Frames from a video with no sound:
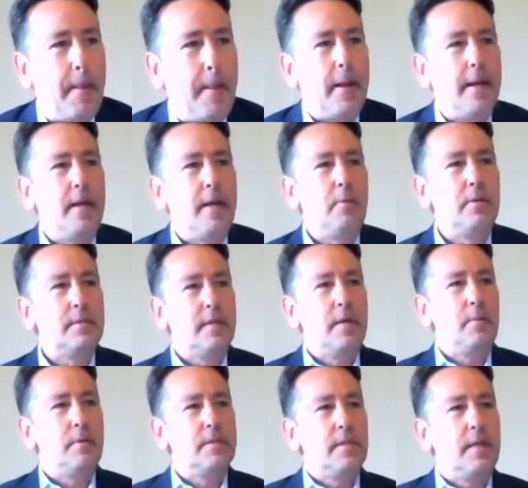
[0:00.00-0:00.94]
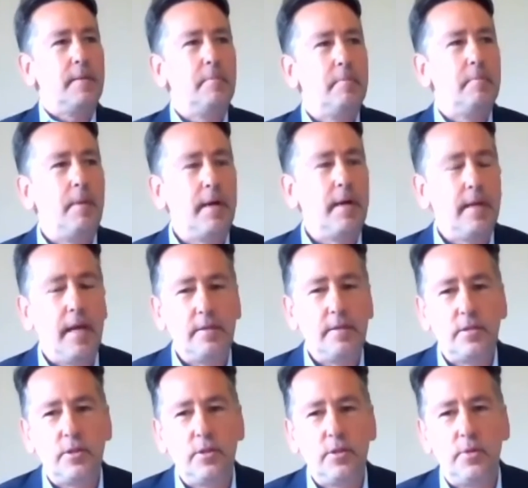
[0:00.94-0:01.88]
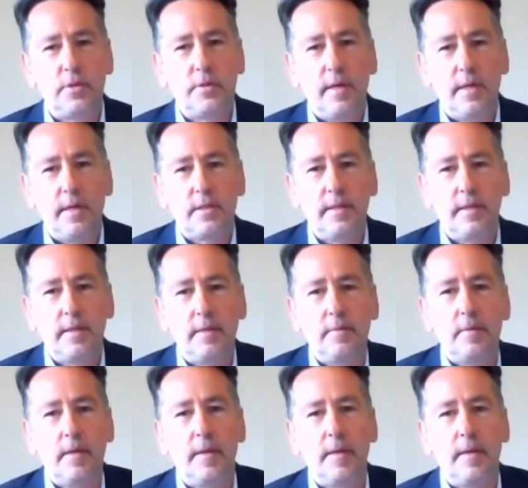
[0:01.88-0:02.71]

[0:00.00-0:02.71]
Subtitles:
it was my eldest daughter, actually.